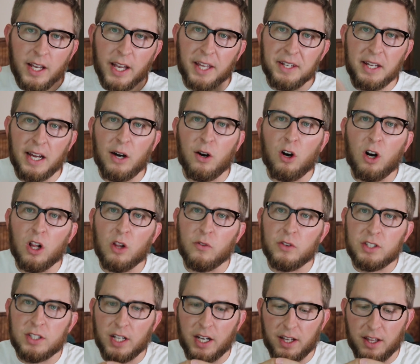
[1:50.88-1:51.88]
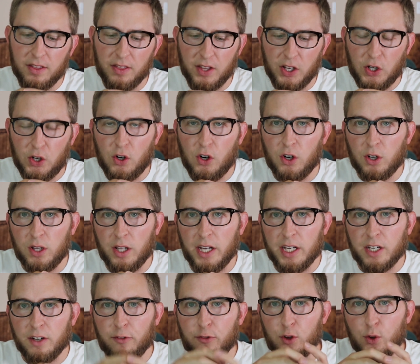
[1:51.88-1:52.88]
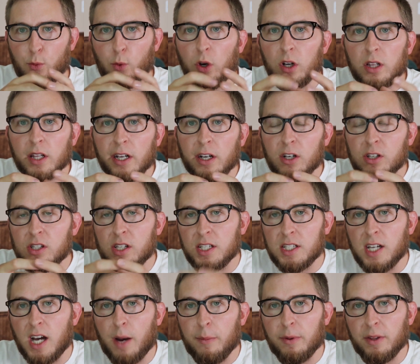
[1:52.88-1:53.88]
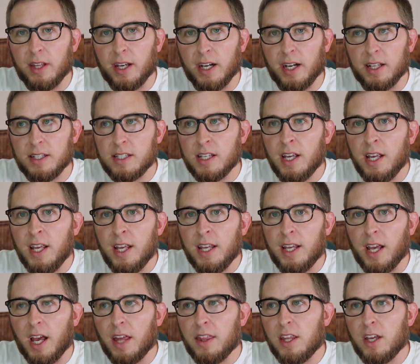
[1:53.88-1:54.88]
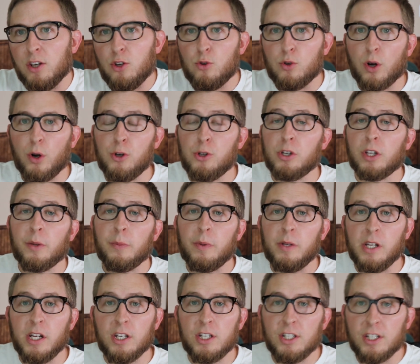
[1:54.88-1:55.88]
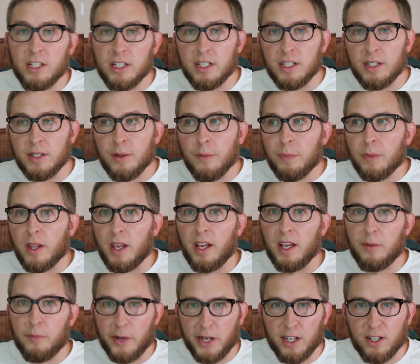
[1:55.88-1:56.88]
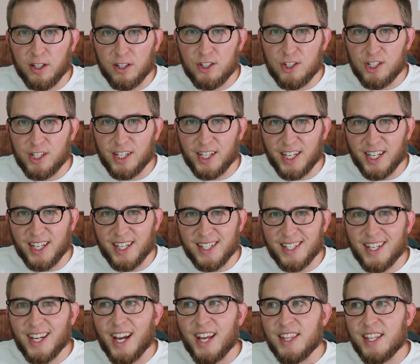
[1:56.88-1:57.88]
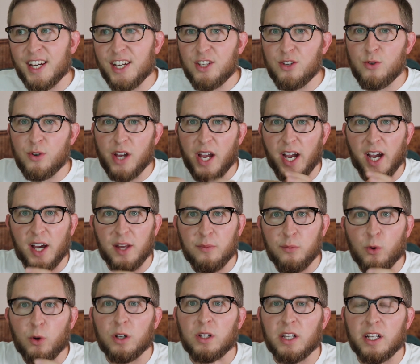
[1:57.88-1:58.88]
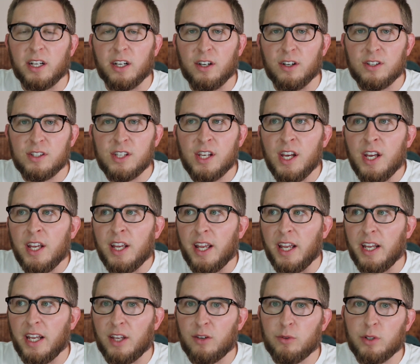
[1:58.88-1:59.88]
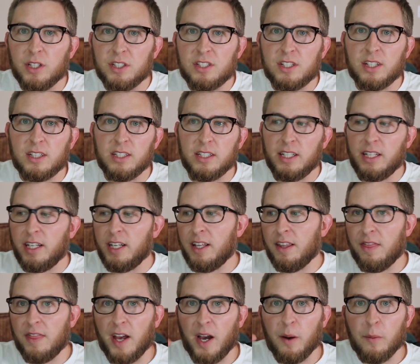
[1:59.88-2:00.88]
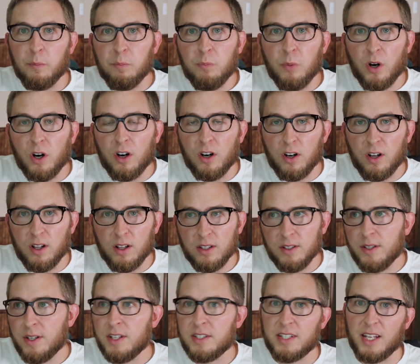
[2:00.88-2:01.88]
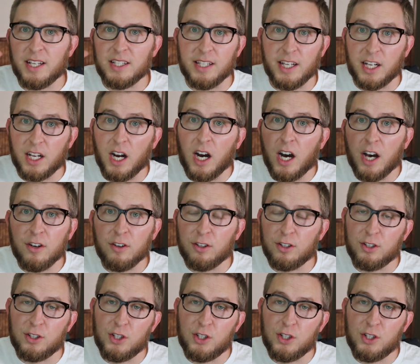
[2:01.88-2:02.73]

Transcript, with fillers: and now all of a sudden there are like a few more layers on top of that. And then you go and you get a PhD, in biology again, and then you add more layers. And realistically, that ball, say, is like 100